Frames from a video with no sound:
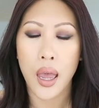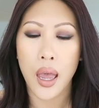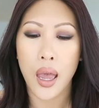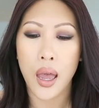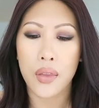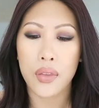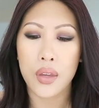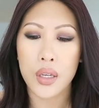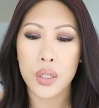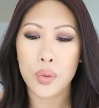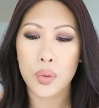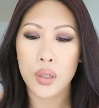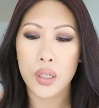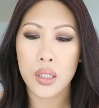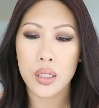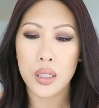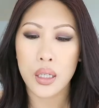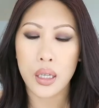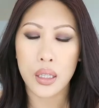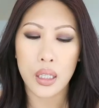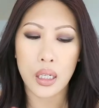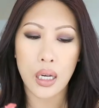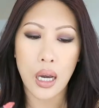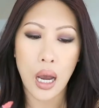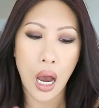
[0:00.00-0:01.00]
And this one is
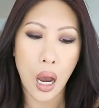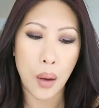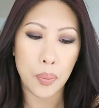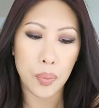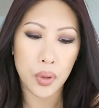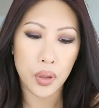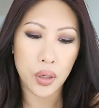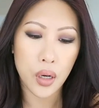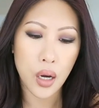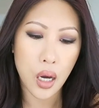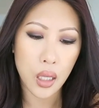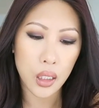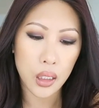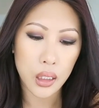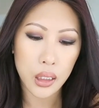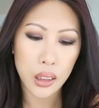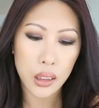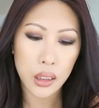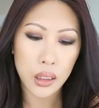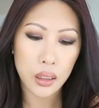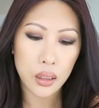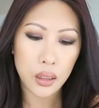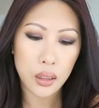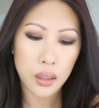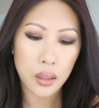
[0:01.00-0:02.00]
like the copper
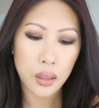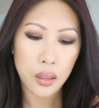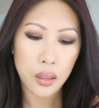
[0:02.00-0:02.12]
color.